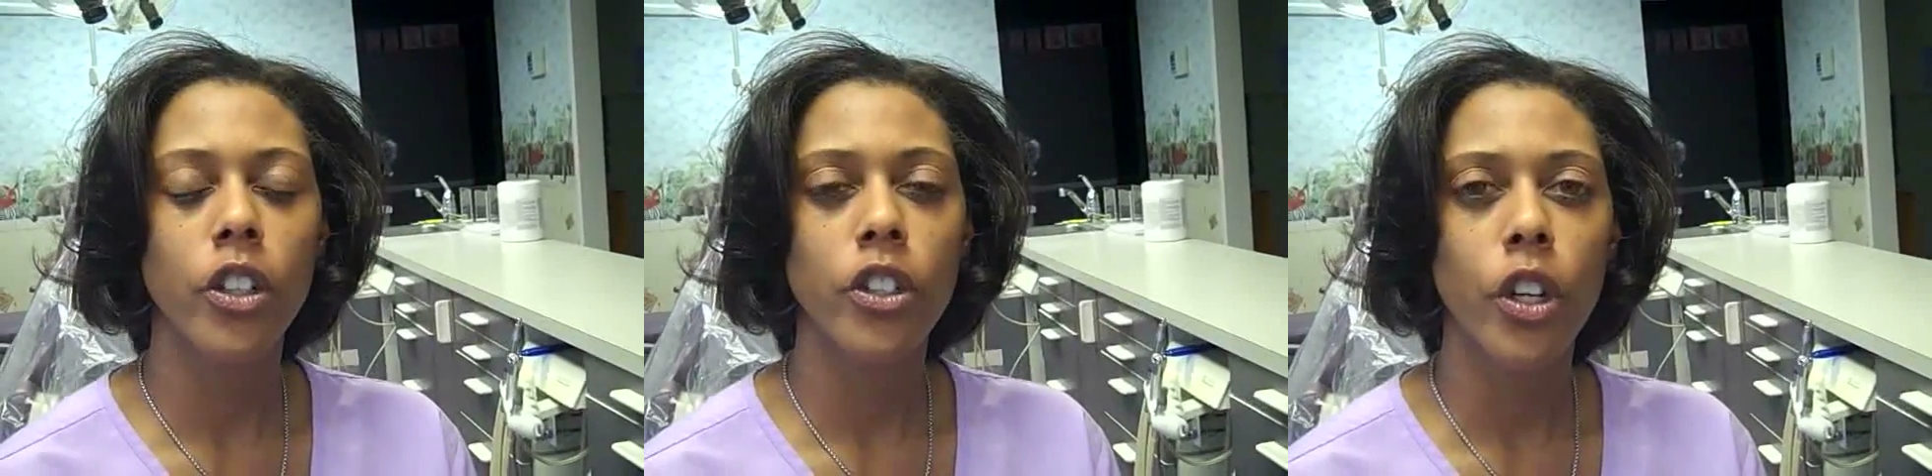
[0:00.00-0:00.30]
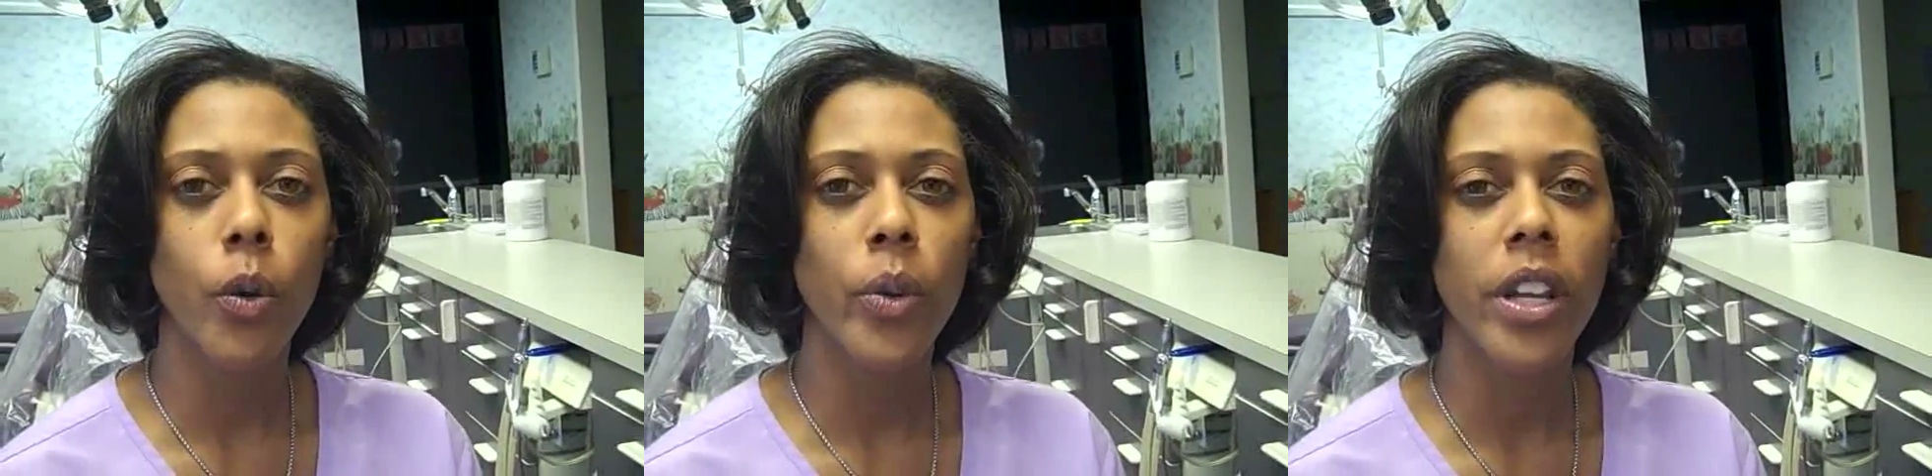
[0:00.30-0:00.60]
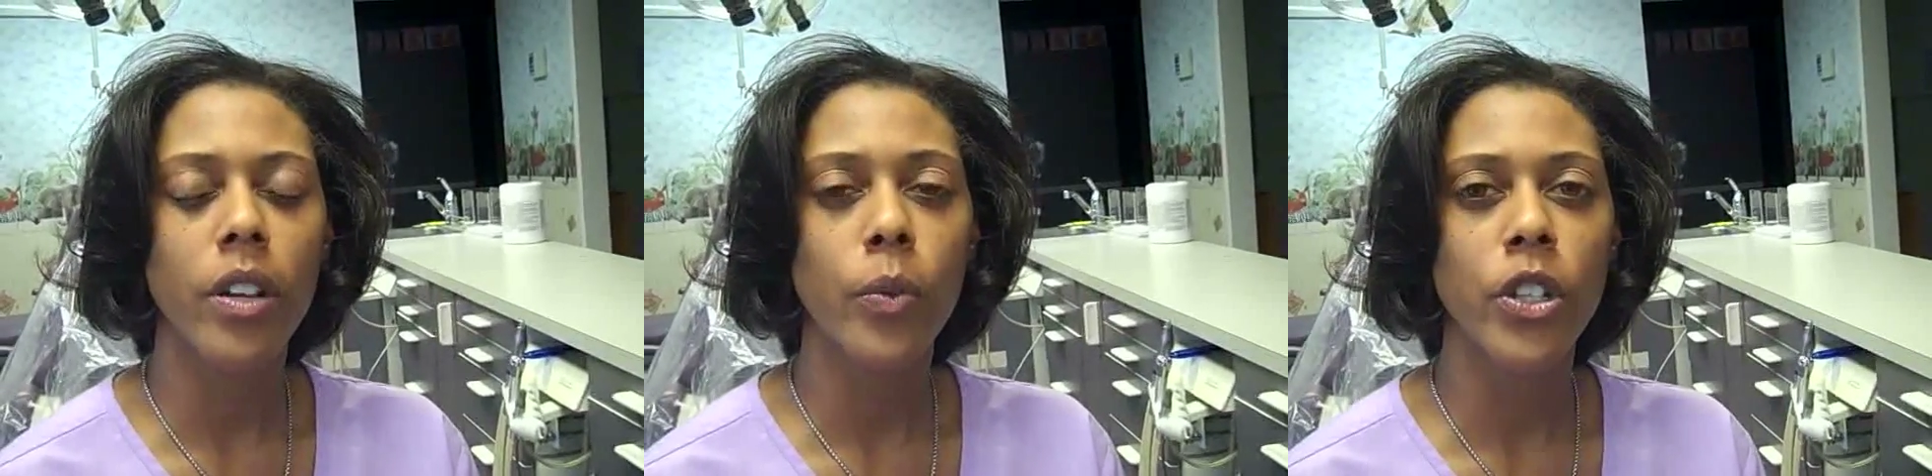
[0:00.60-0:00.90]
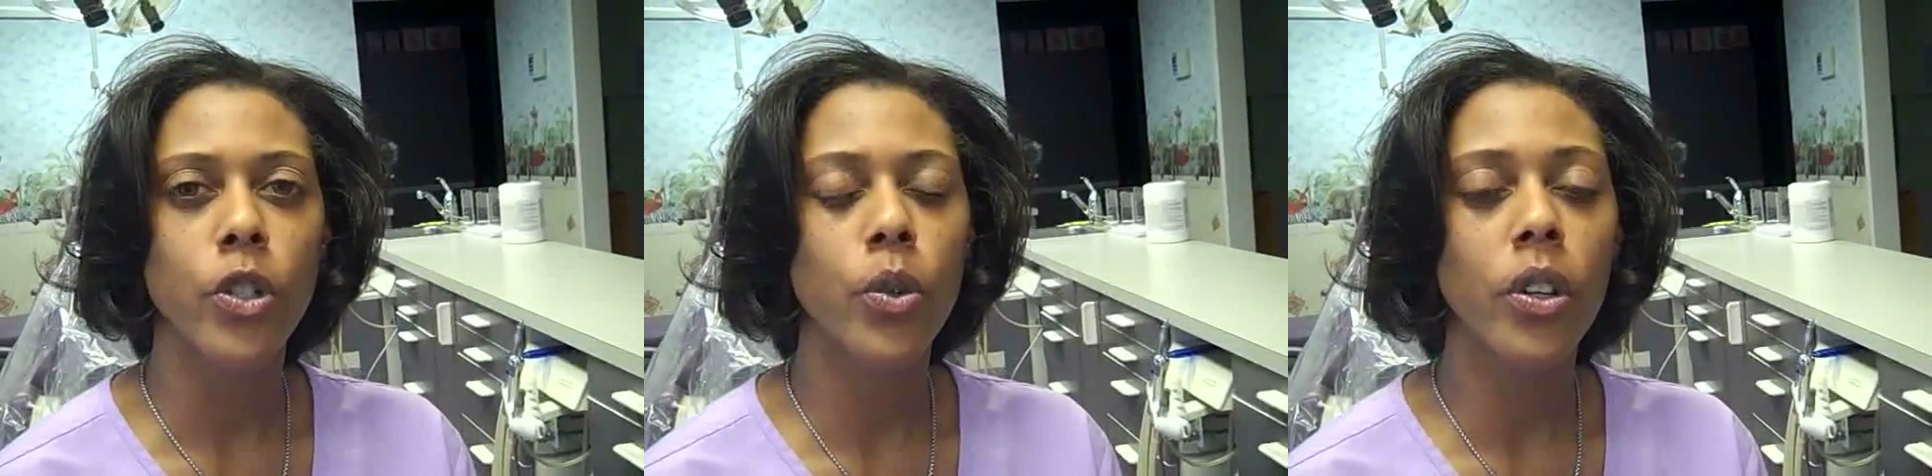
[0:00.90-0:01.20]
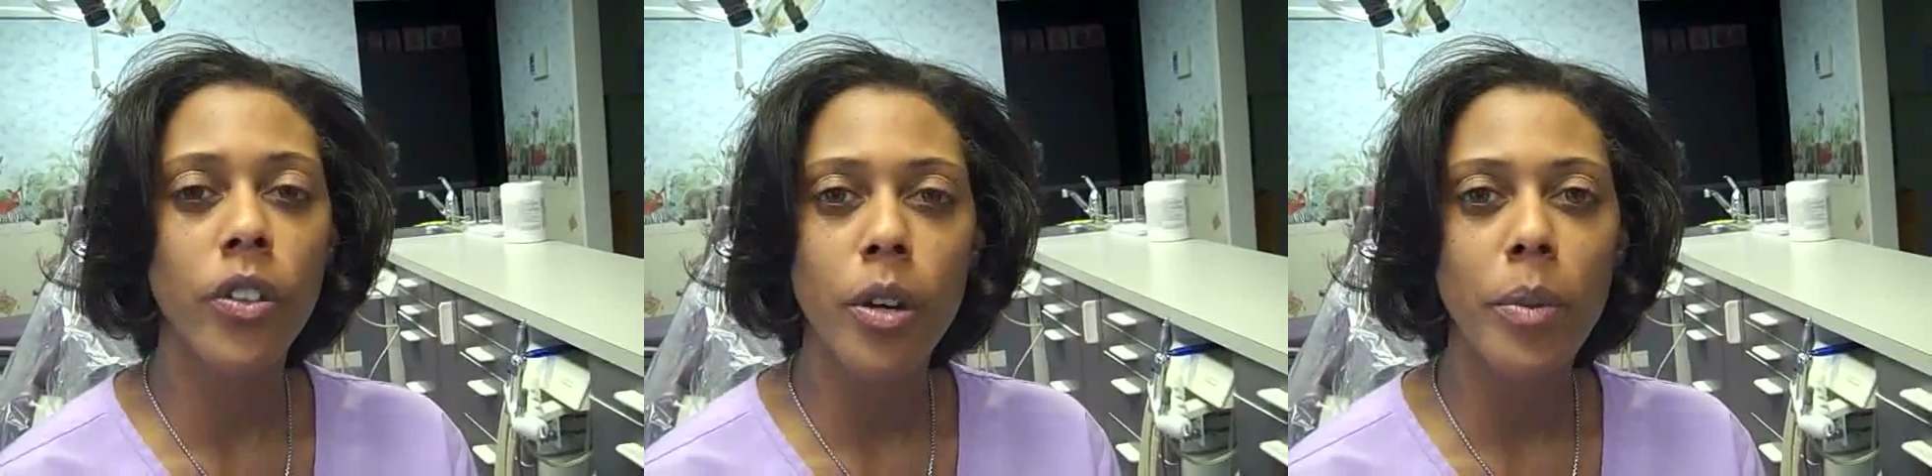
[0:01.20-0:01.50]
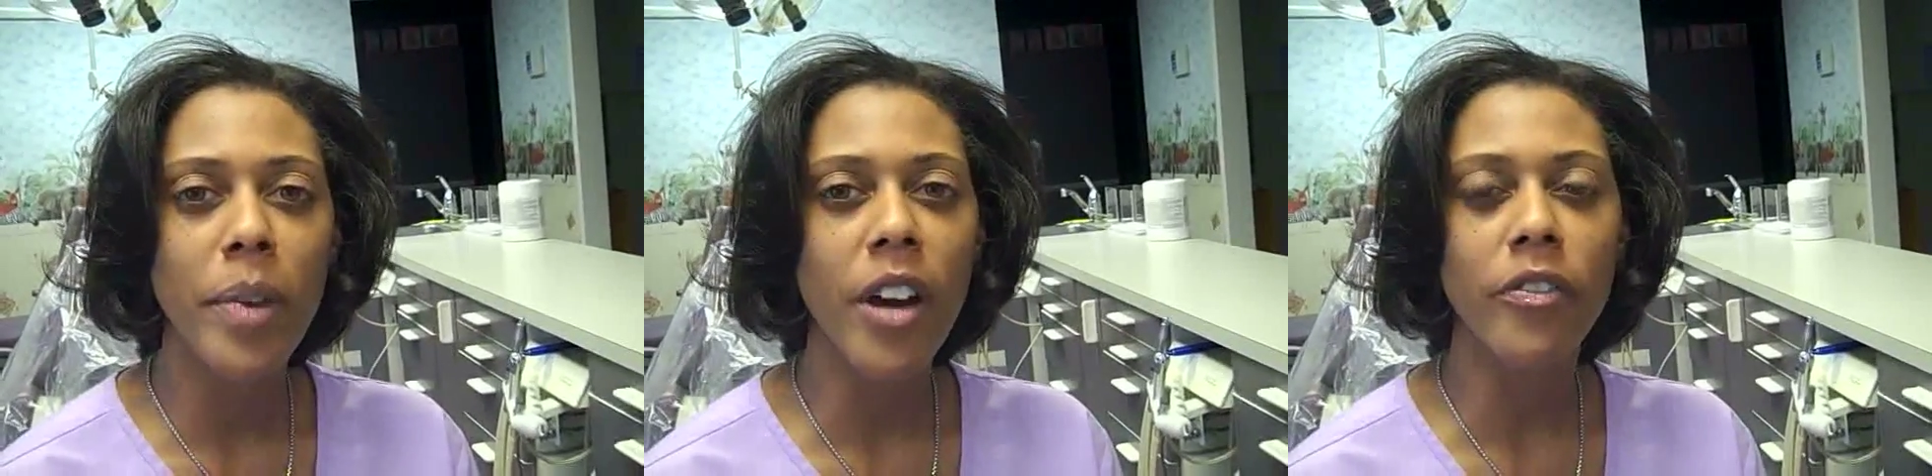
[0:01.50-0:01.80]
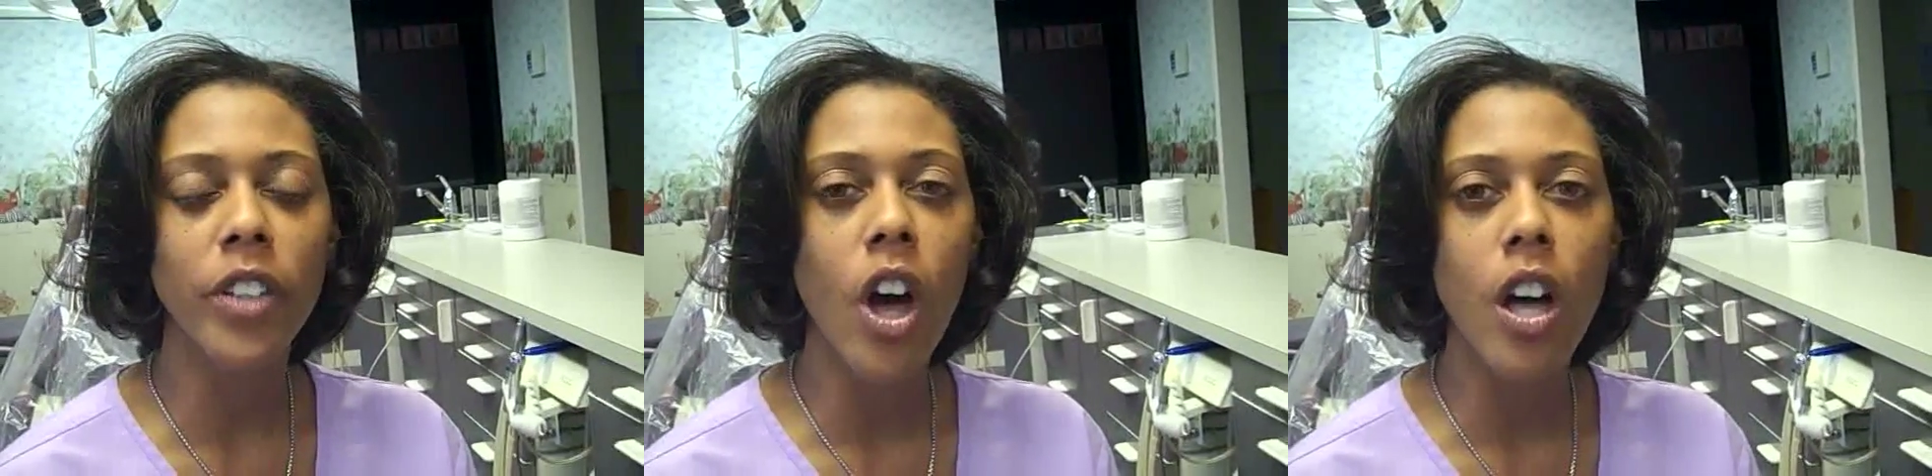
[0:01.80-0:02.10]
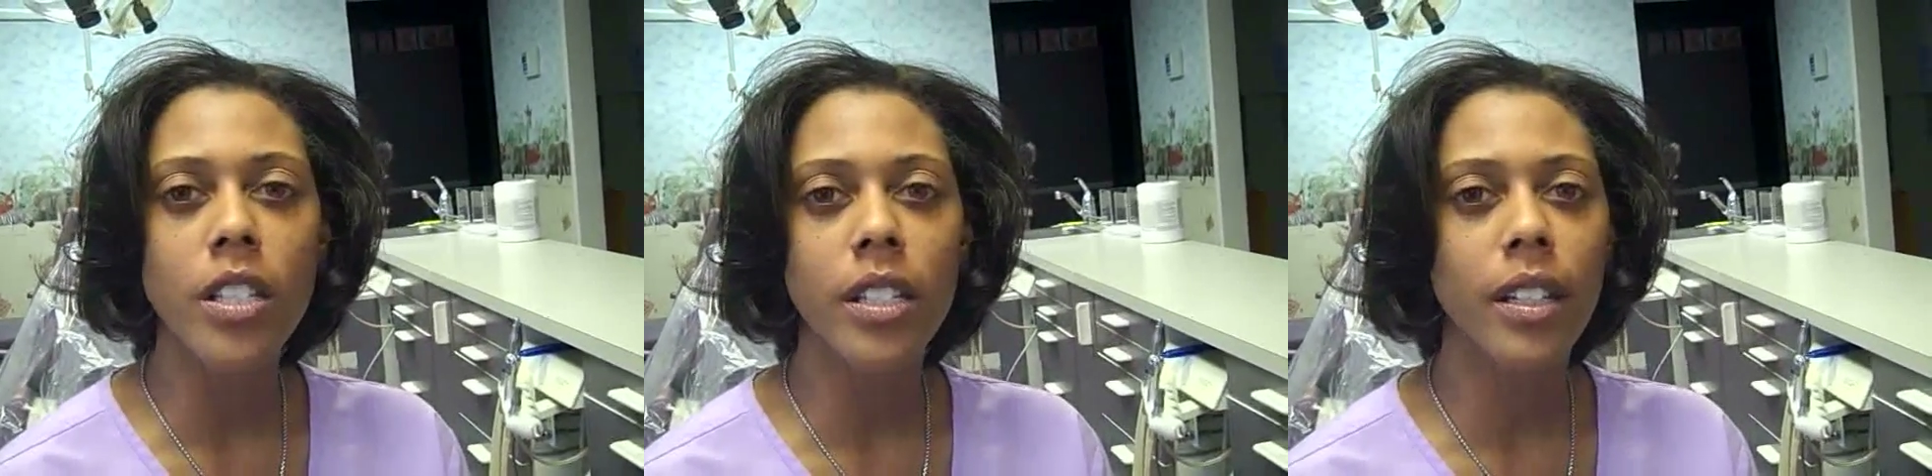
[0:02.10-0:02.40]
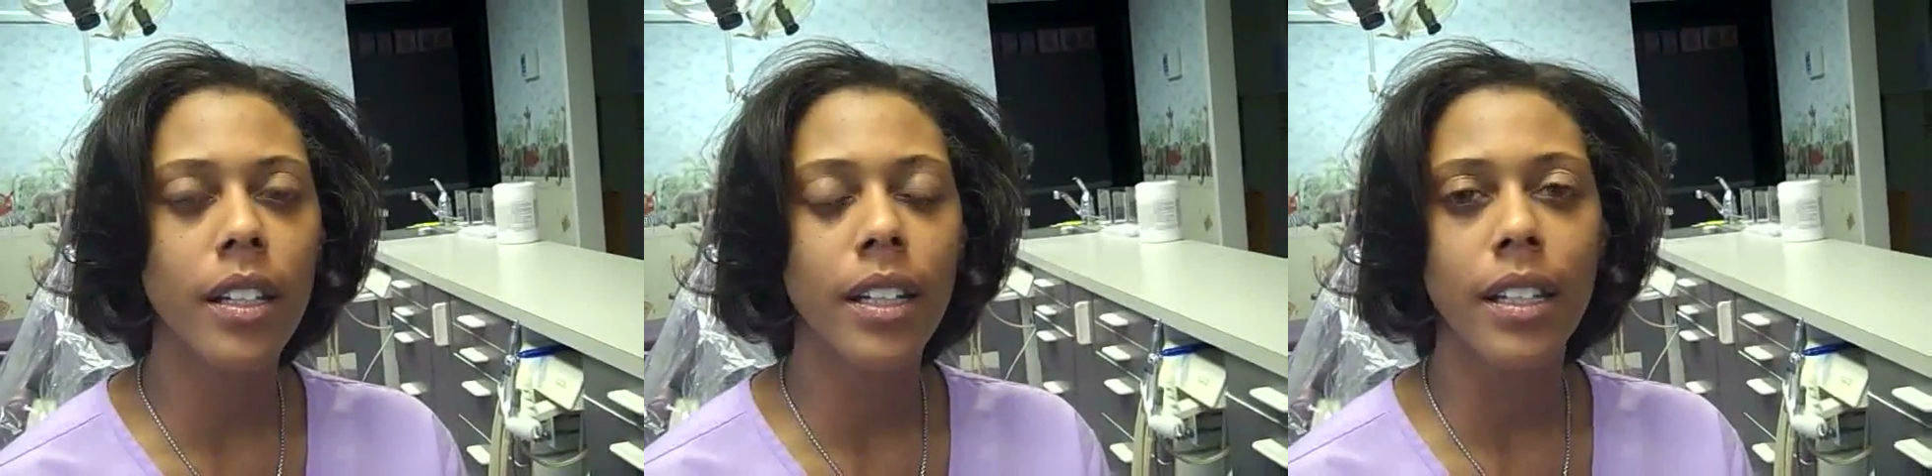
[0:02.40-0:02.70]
we drill them about flossing,